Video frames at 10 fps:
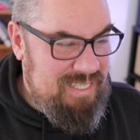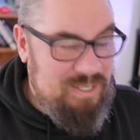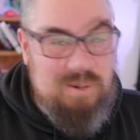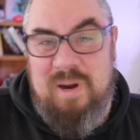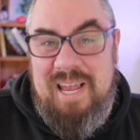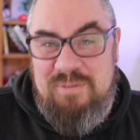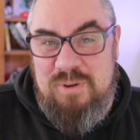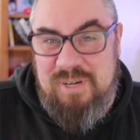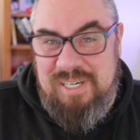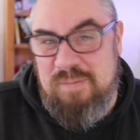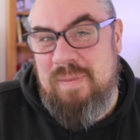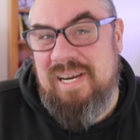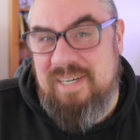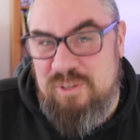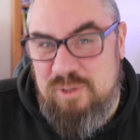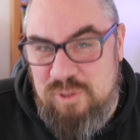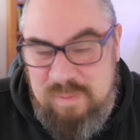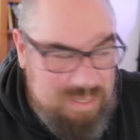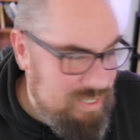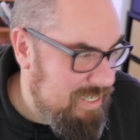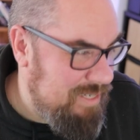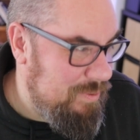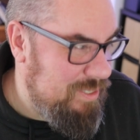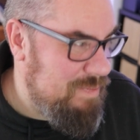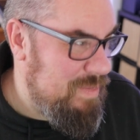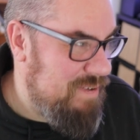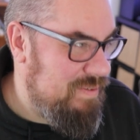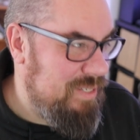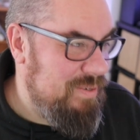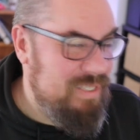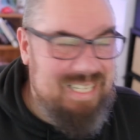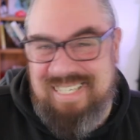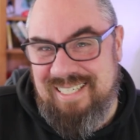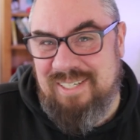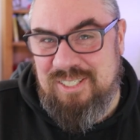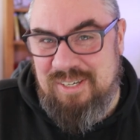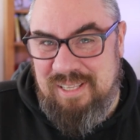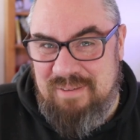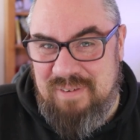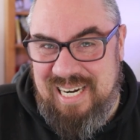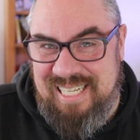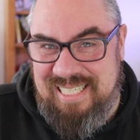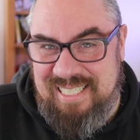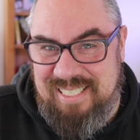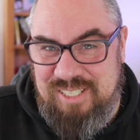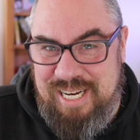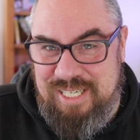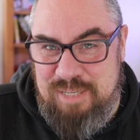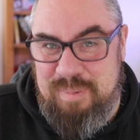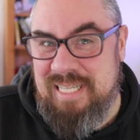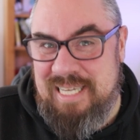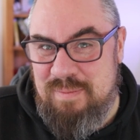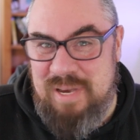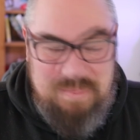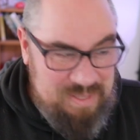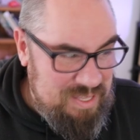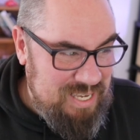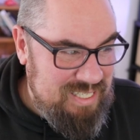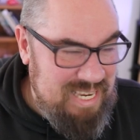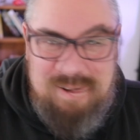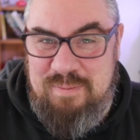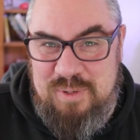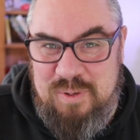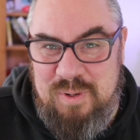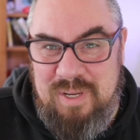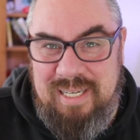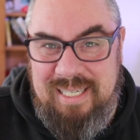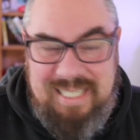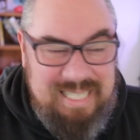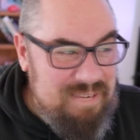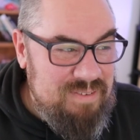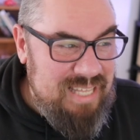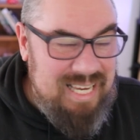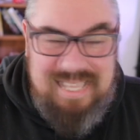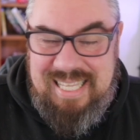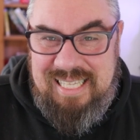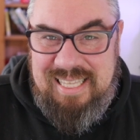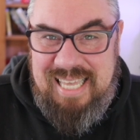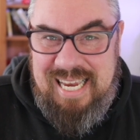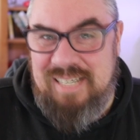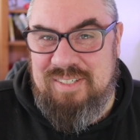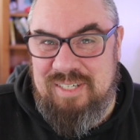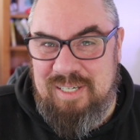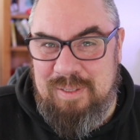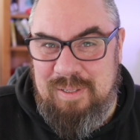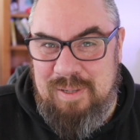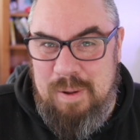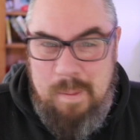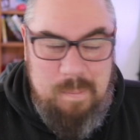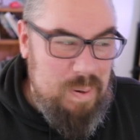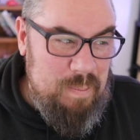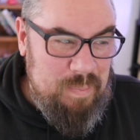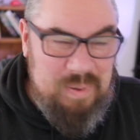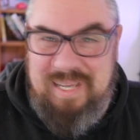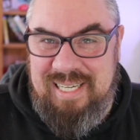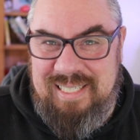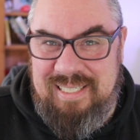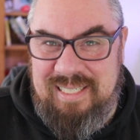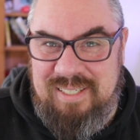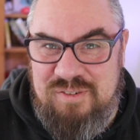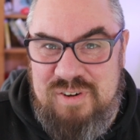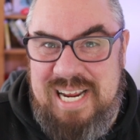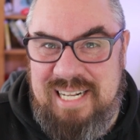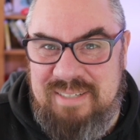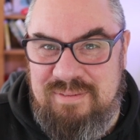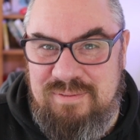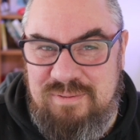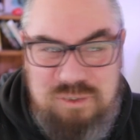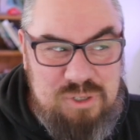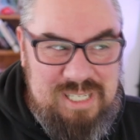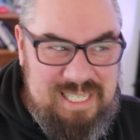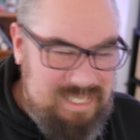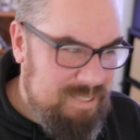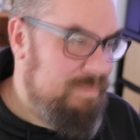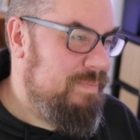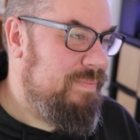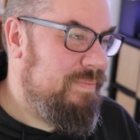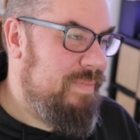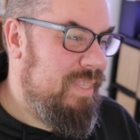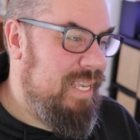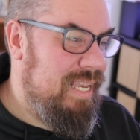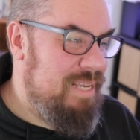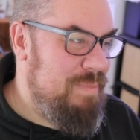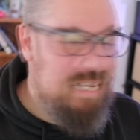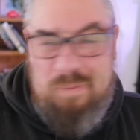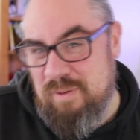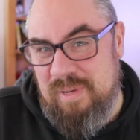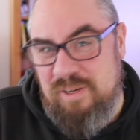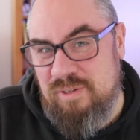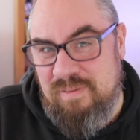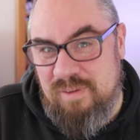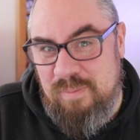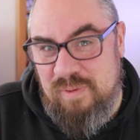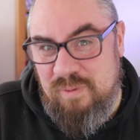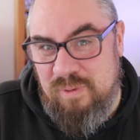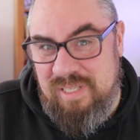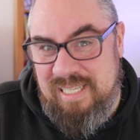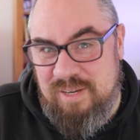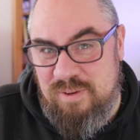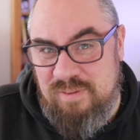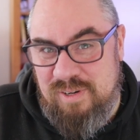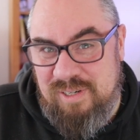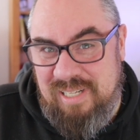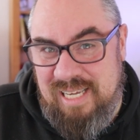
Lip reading: So, if you're an aspiring YouTuber and want to make videos and are struggling for ideas, ChatGPT might be the thing to help you and give you that little extra bump in creative juices. You might as well make use of it before they take over our